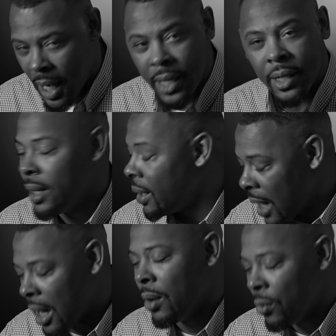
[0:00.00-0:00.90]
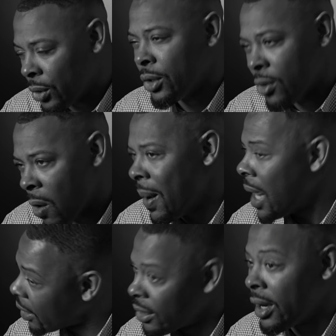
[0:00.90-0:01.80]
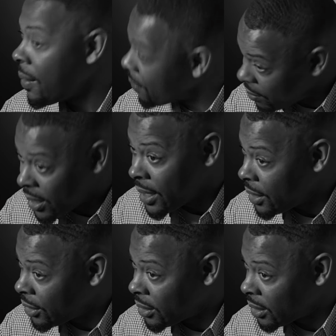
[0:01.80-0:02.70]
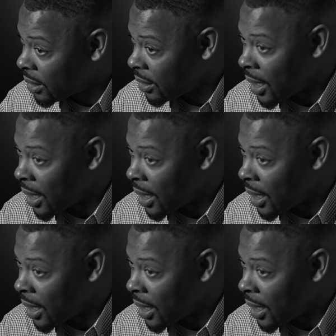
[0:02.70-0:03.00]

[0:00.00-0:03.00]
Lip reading: I did not want to go back under that bridge.